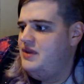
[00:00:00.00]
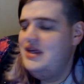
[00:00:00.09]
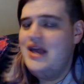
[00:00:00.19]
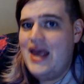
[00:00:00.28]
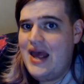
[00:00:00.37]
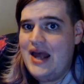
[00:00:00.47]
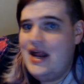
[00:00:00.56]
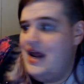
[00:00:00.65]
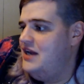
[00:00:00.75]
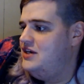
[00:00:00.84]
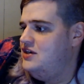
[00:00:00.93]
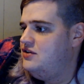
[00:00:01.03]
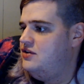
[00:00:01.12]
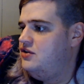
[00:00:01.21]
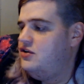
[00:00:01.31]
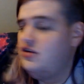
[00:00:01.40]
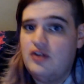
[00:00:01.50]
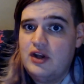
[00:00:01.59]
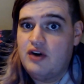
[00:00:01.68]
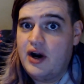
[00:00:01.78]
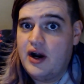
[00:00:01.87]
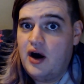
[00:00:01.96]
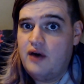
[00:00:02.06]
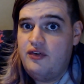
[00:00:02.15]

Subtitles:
hit, and it just slid right off.